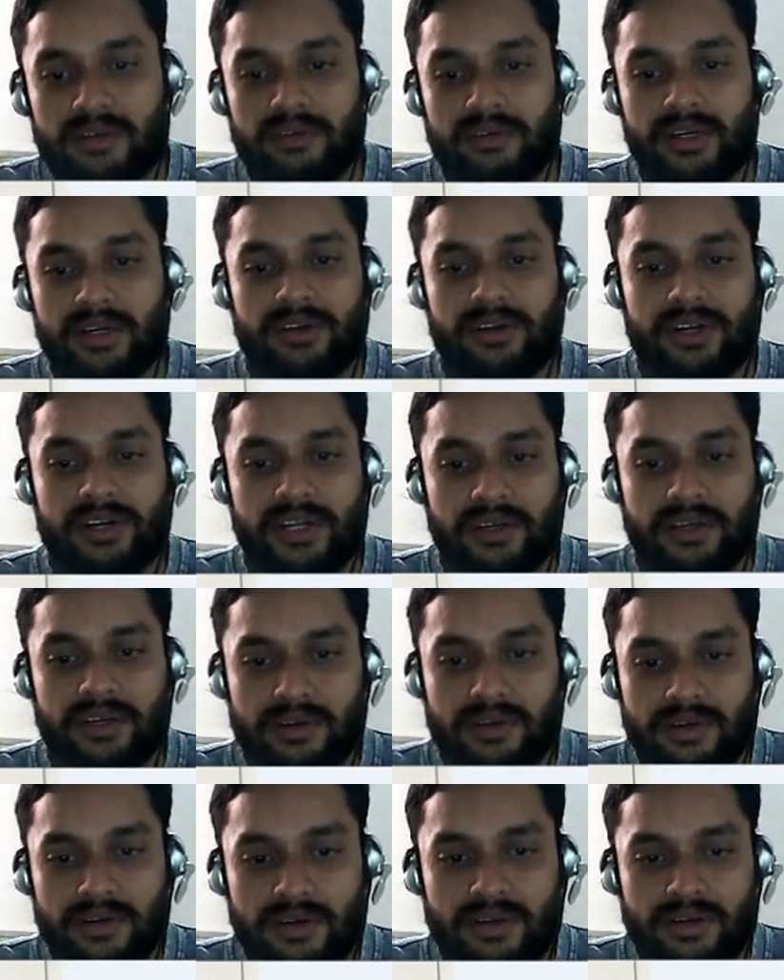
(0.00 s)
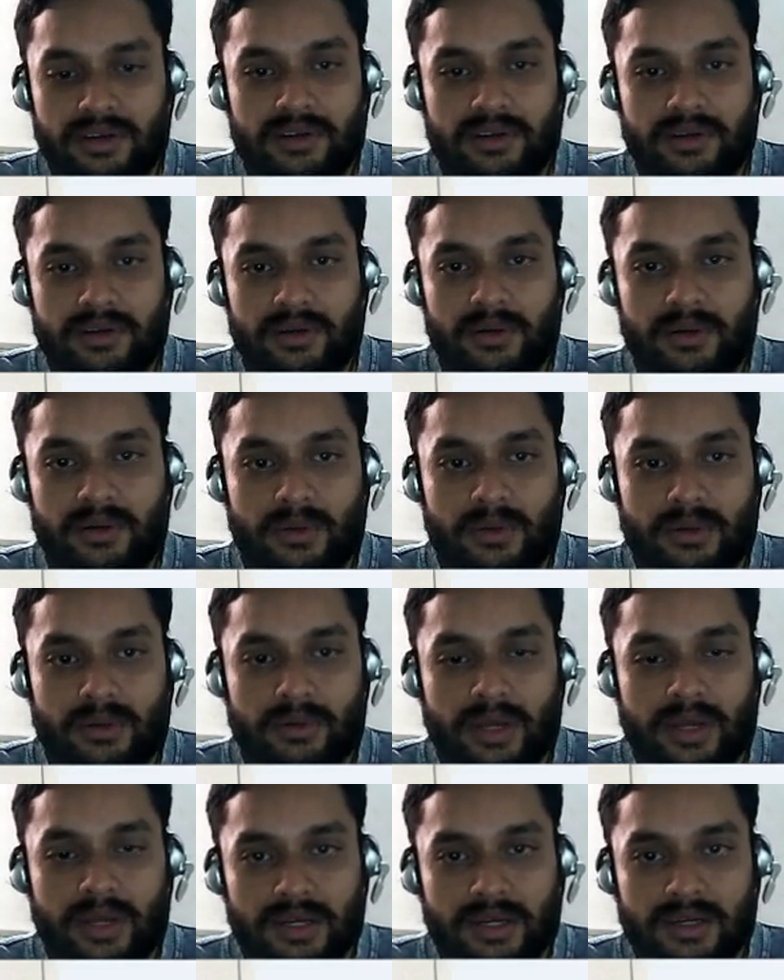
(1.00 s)

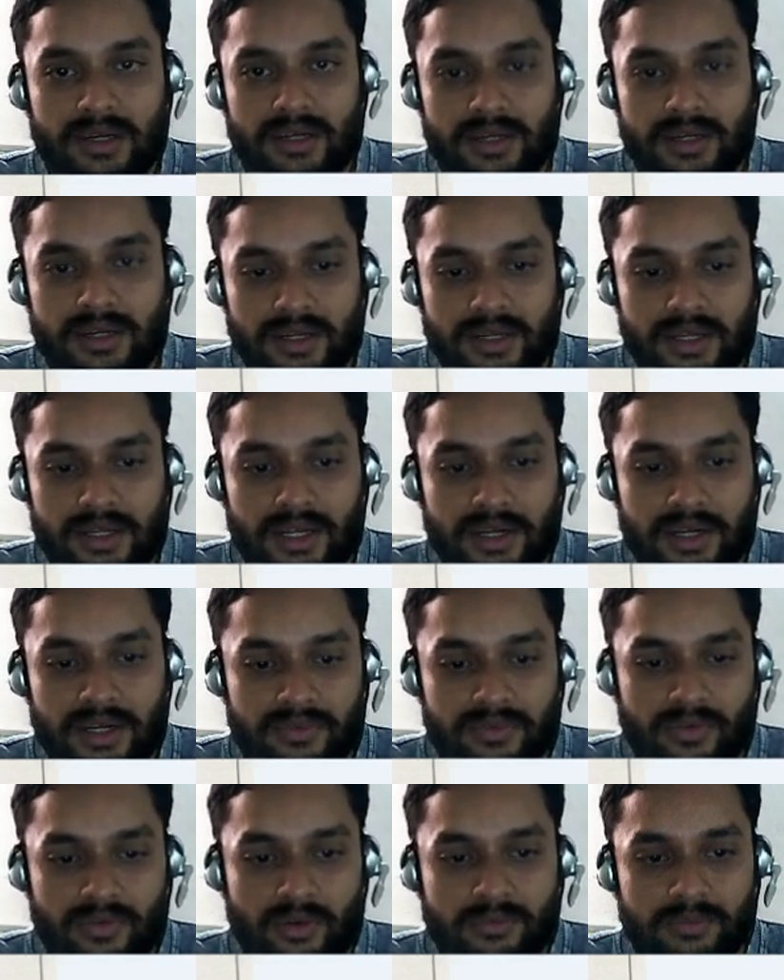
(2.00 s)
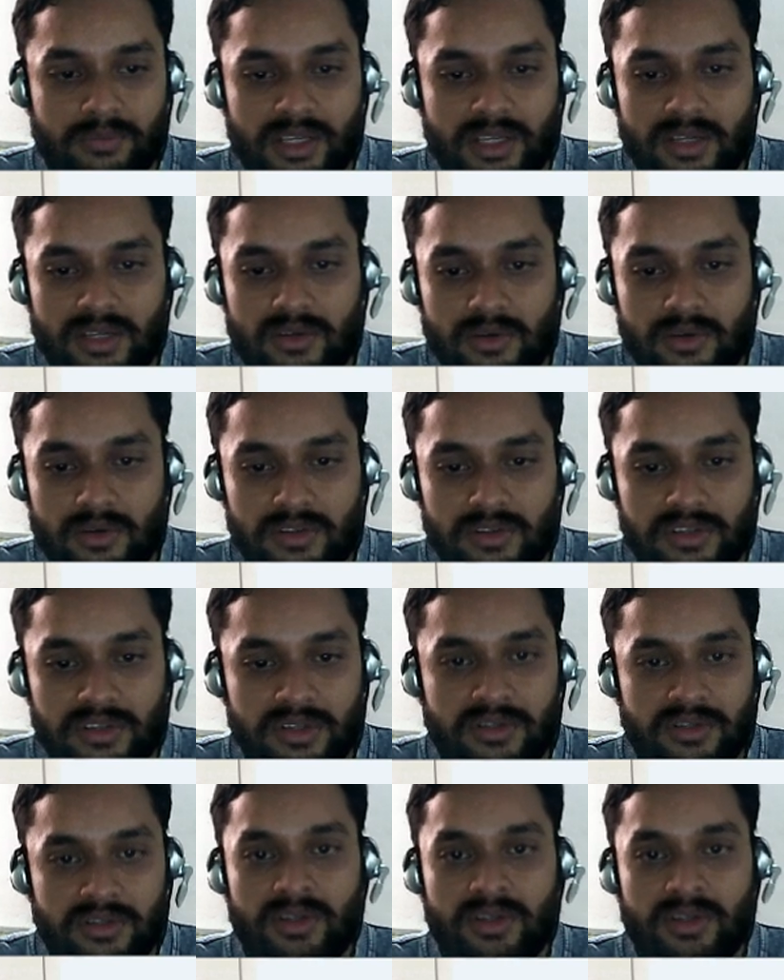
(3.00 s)
112, correct, from the origin.